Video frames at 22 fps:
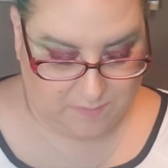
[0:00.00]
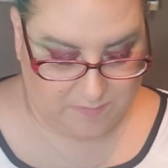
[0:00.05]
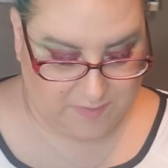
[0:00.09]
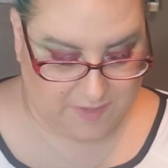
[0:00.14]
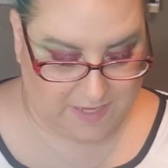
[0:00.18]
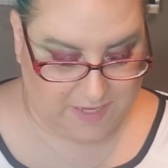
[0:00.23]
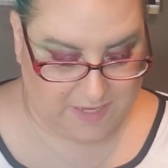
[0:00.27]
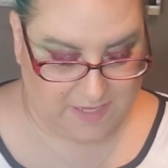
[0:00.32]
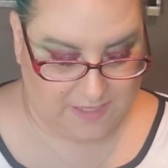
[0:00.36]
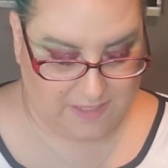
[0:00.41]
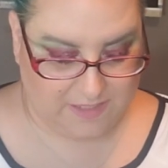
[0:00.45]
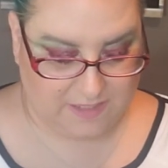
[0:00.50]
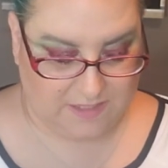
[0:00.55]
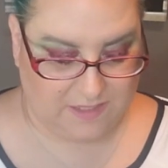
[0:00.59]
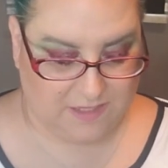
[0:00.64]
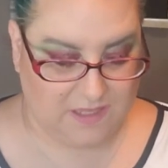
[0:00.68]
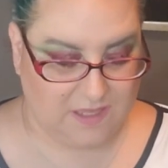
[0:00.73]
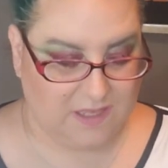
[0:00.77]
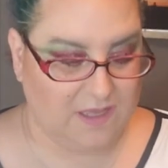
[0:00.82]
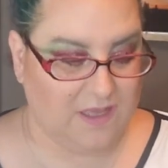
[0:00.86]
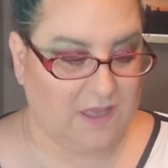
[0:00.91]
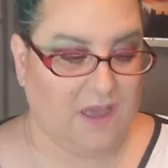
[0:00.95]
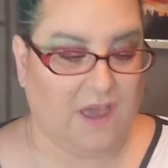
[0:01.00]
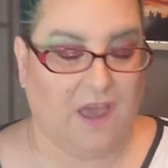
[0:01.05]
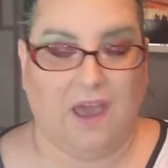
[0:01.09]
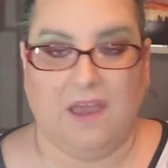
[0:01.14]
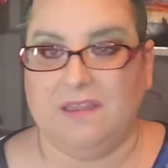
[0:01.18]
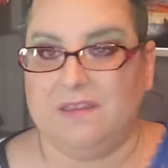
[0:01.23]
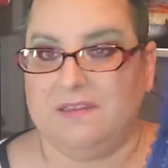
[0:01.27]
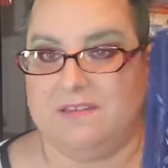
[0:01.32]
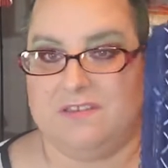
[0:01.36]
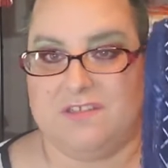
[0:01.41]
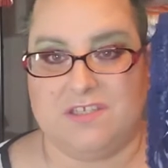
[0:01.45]
But uh,
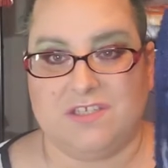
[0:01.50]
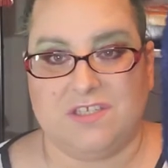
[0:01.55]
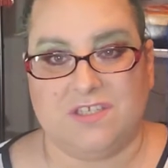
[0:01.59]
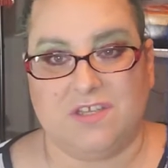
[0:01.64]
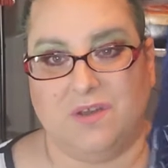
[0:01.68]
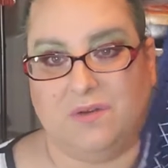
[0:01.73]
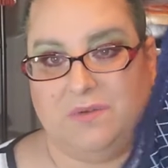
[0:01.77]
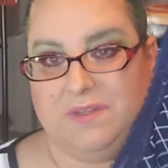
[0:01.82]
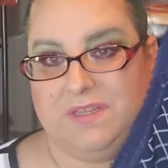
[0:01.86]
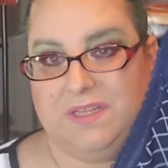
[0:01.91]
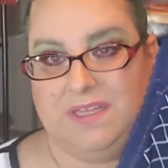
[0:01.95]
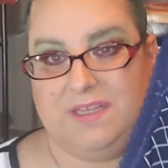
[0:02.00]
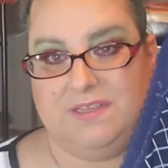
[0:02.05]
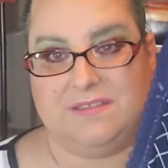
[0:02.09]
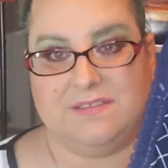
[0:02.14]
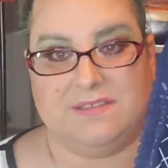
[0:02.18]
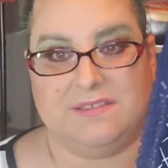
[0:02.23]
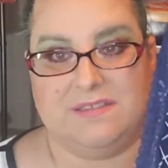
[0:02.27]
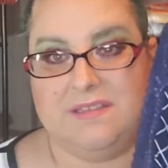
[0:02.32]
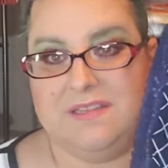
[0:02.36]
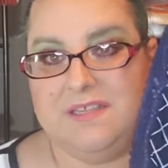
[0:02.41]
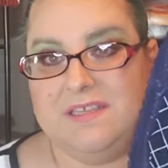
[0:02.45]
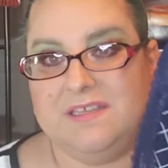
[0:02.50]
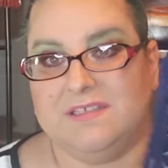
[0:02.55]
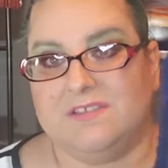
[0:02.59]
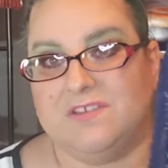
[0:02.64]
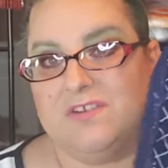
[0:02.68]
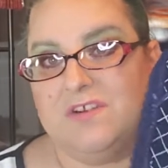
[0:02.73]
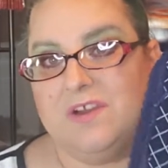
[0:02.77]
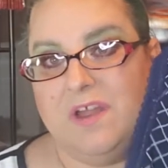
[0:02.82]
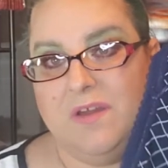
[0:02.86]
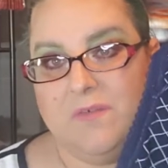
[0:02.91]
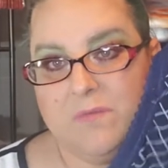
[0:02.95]
just go with these. These
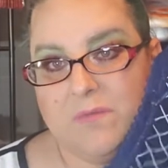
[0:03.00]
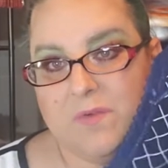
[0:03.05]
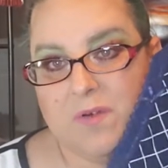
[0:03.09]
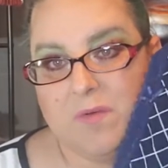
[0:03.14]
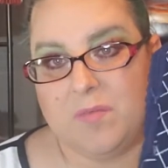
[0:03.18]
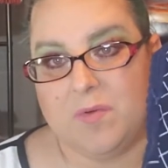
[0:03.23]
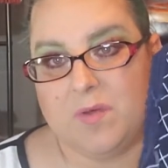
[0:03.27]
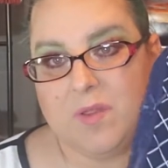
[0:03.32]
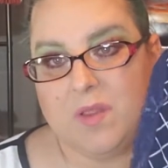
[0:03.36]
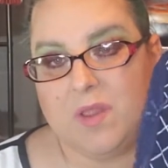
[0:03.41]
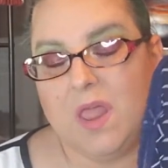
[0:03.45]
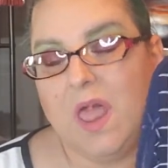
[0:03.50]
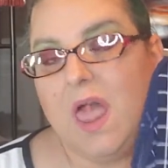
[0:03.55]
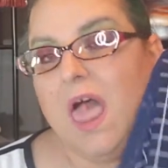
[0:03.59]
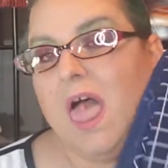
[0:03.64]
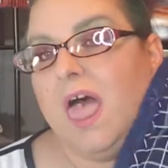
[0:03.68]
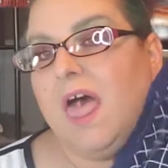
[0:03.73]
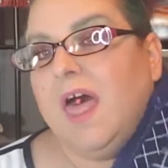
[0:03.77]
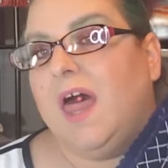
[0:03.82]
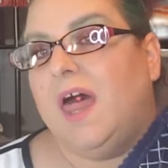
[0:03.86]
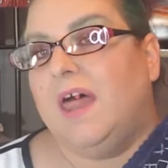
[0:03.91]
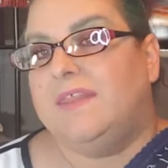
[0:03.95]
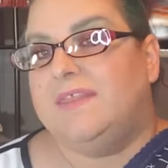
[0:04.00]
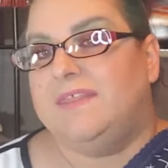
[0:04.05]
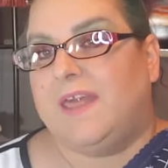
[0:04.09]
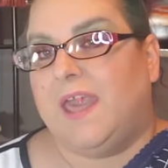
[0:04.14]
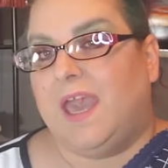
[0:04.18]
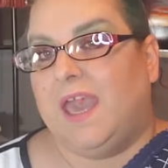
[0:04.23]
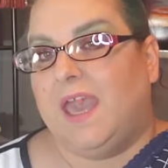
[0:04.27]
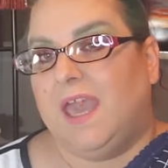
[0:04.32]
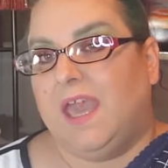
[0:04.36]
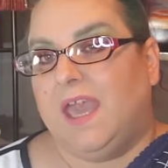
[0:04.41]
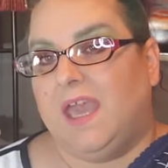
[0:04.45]
are comfortable.
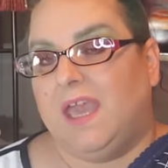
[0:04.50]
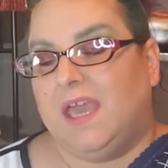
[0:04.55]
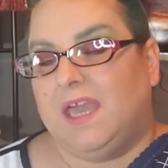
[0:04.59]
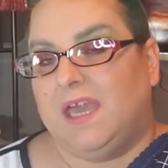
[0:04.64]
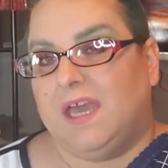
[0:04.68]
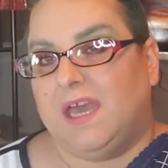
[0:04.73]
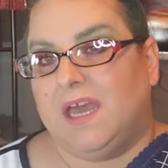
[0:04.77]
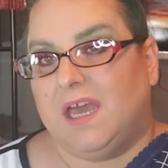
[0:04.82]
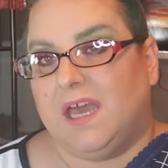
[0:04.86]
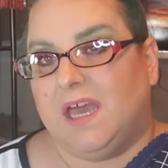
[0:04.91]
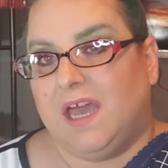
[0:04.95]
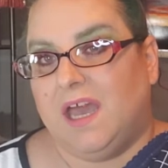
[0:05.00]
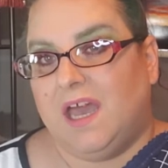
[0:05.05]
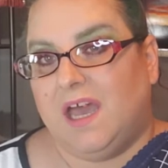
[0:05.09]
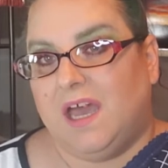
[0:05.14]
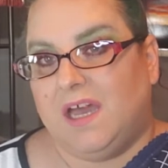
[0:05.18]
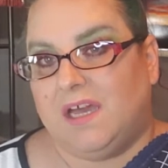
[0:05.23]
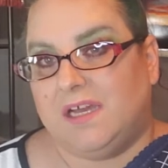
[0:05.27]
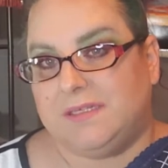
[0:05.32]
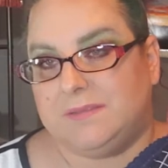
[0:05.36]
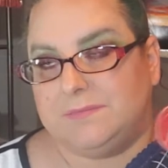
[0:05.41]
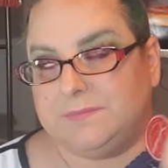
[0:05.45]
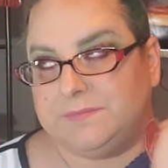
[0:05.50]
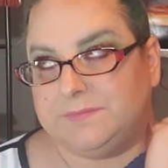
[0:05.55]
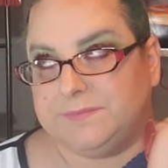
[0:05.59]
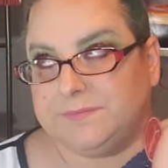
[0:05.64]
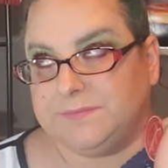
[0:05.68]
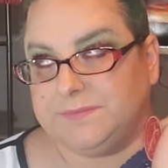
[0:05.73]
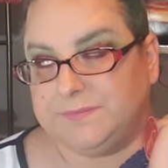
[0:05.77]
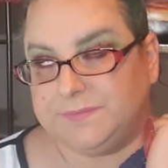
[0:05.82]
They, um,